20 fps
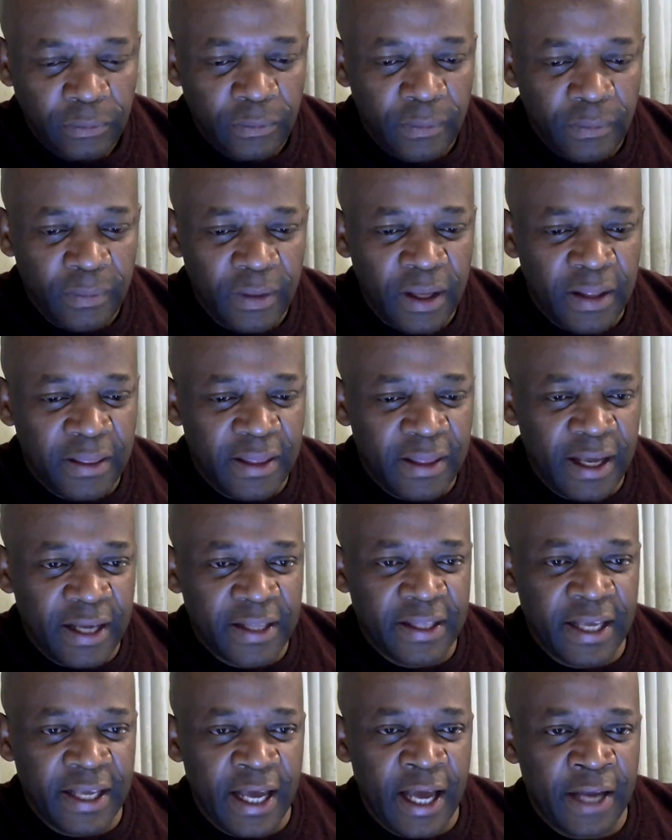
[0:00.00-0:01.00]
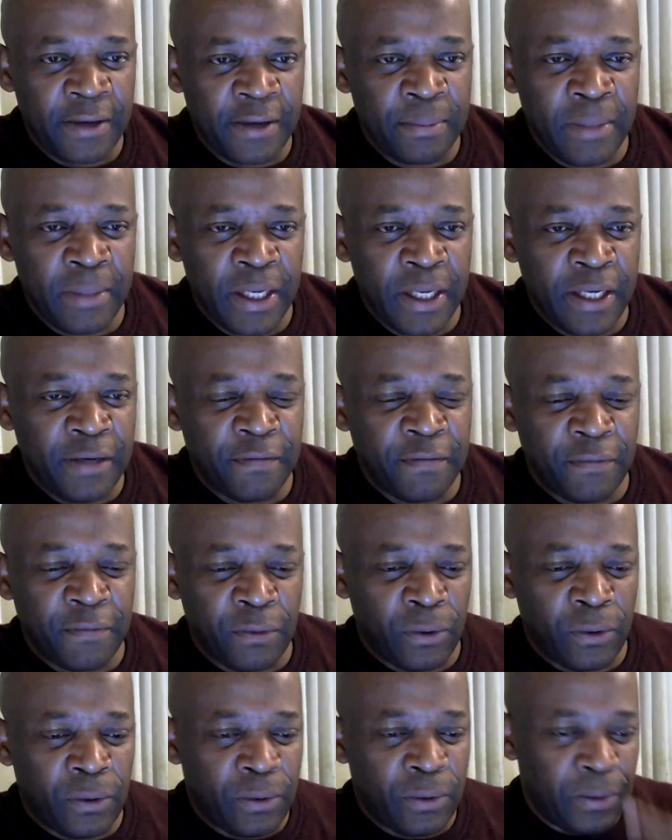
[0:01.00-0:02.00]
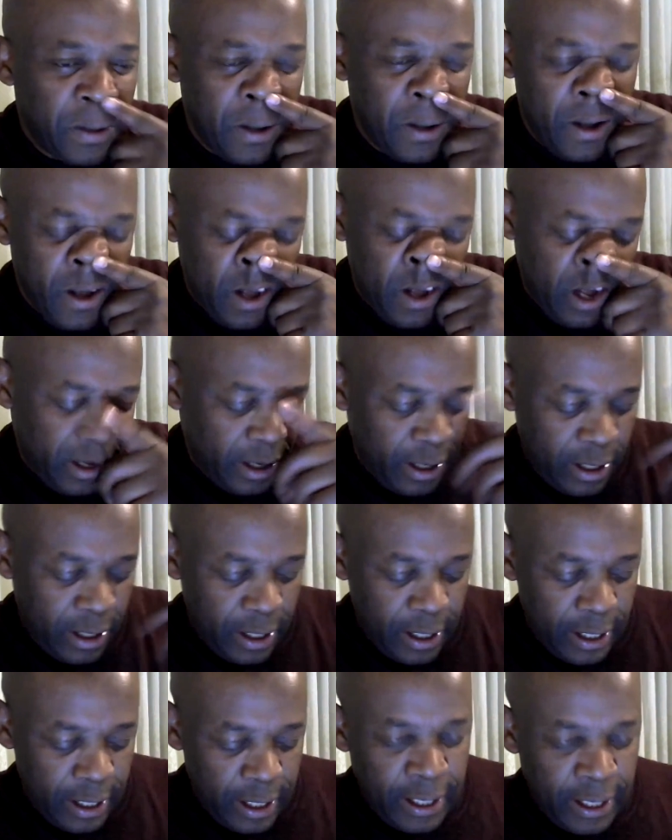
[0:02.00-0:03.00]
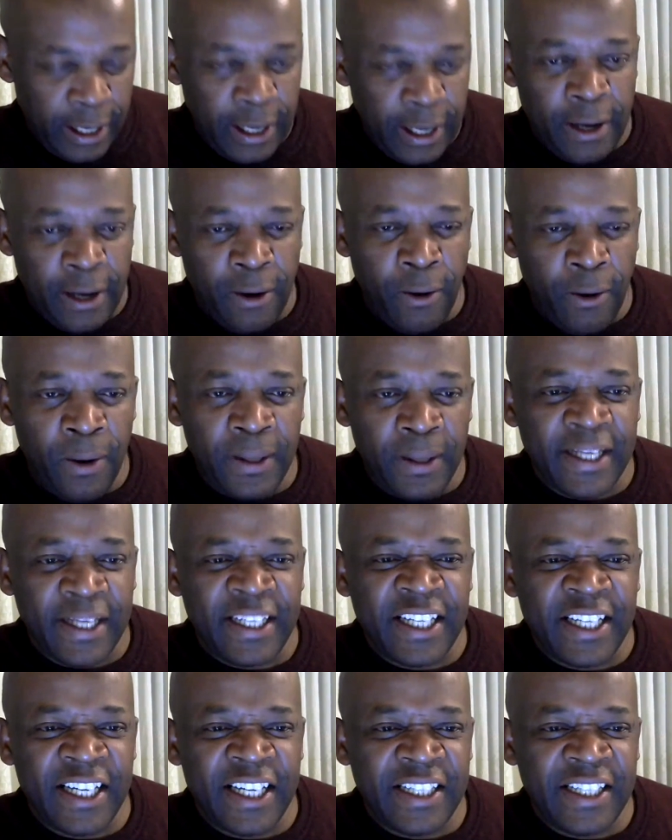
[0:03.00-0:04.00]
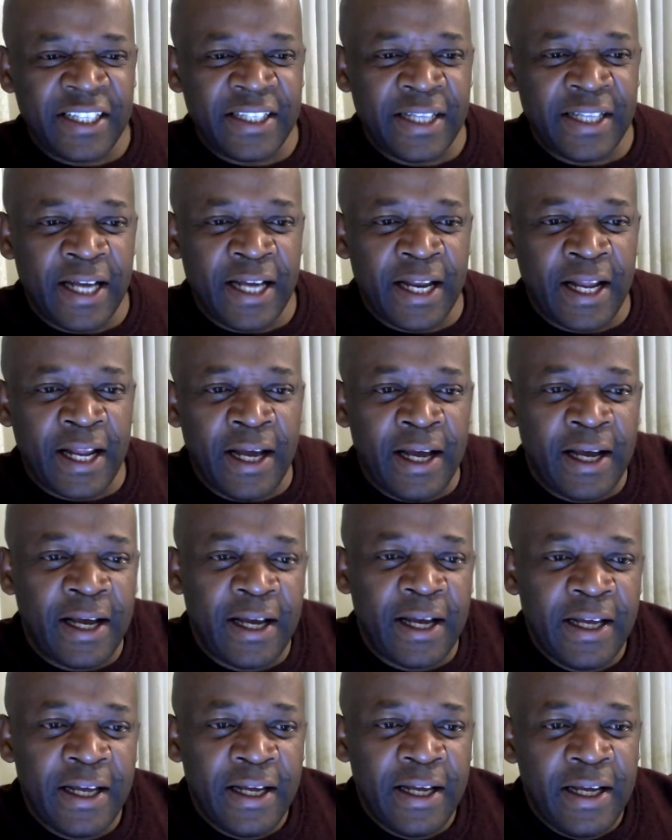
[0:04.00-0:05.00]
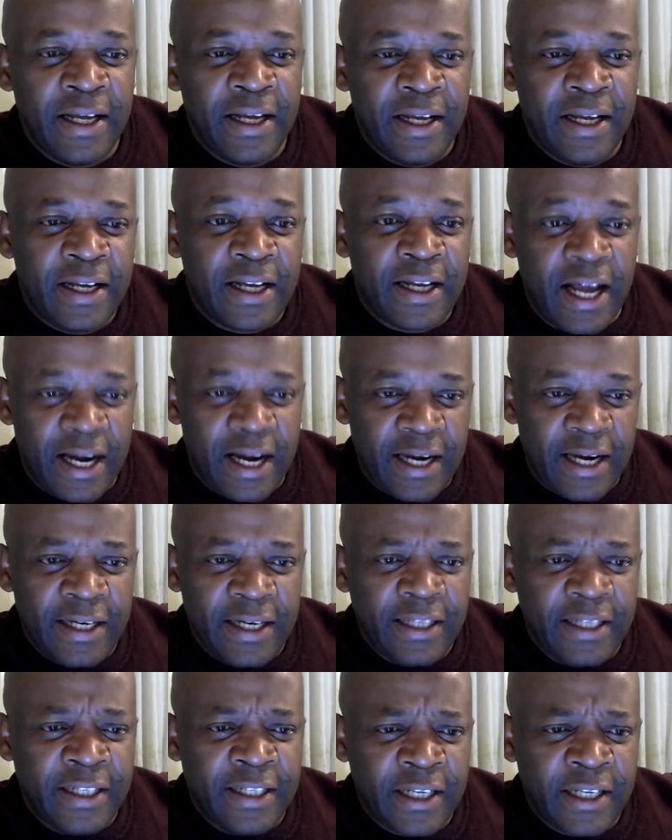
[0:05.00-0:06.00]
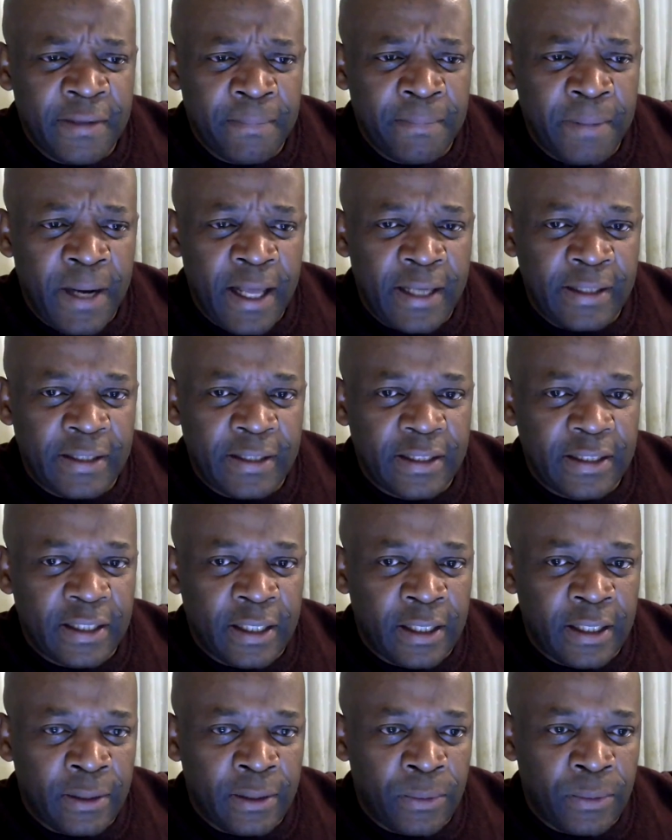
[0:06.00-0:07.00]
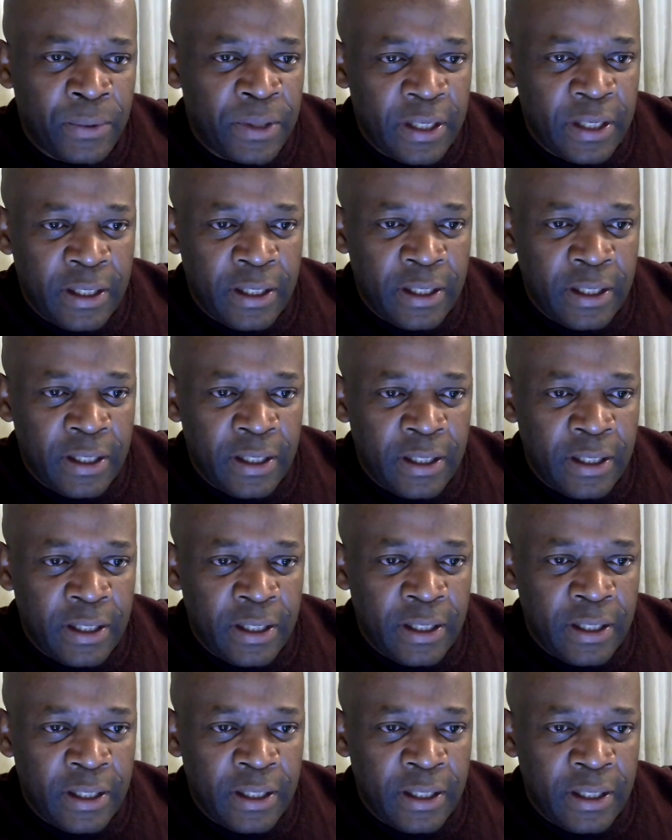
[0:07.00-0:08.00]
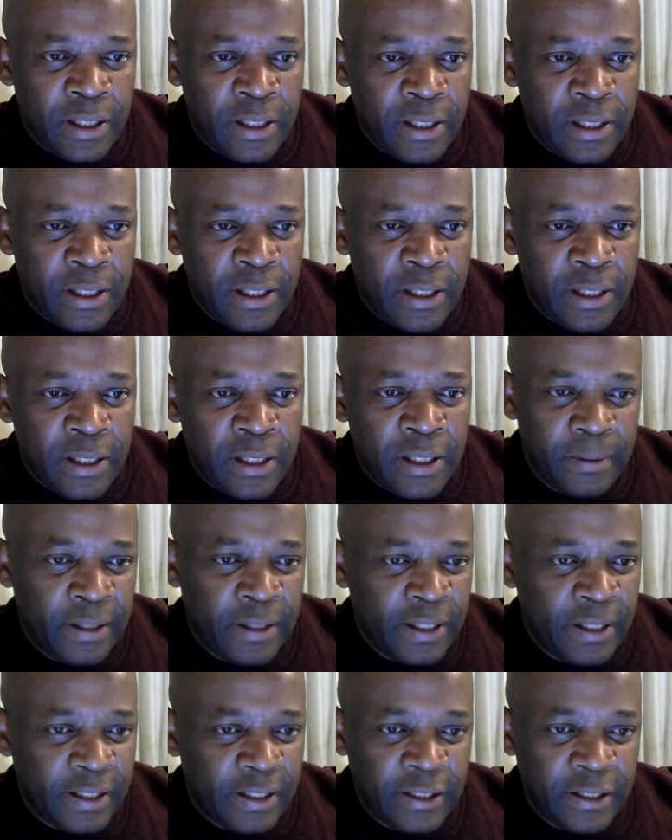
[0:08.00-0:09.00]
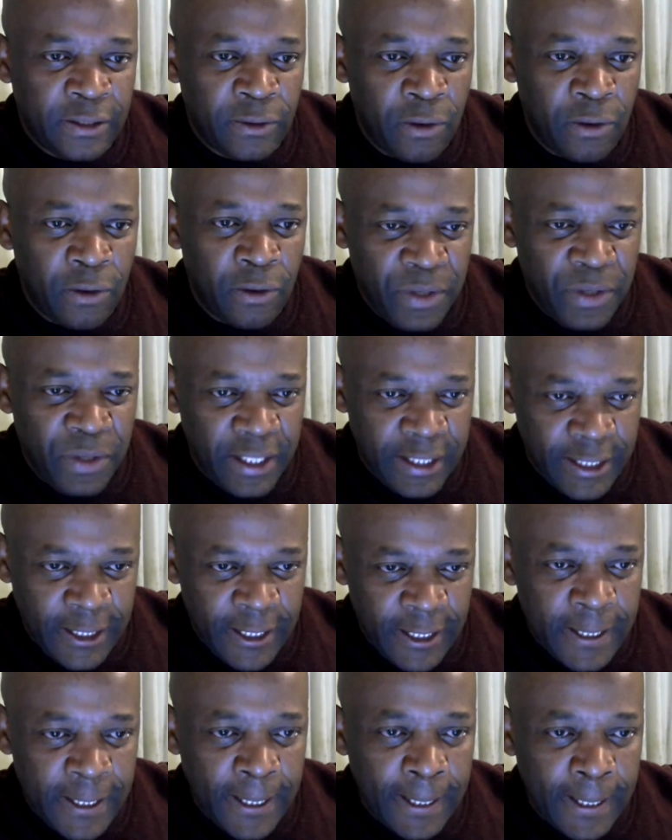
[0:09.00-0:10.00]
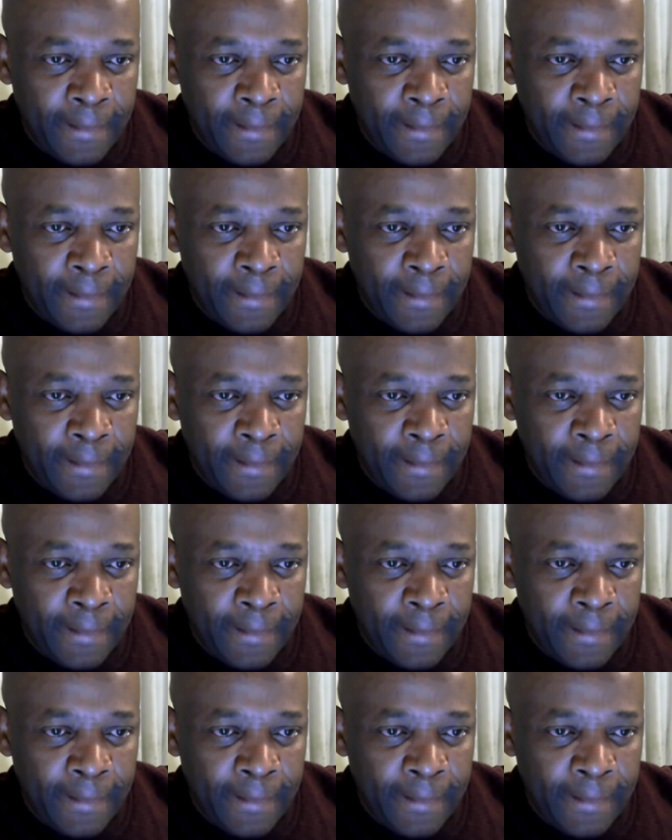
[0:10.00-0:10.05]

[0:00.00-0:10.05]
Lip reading: thank the admin for all the changes that are currently taking place within this community,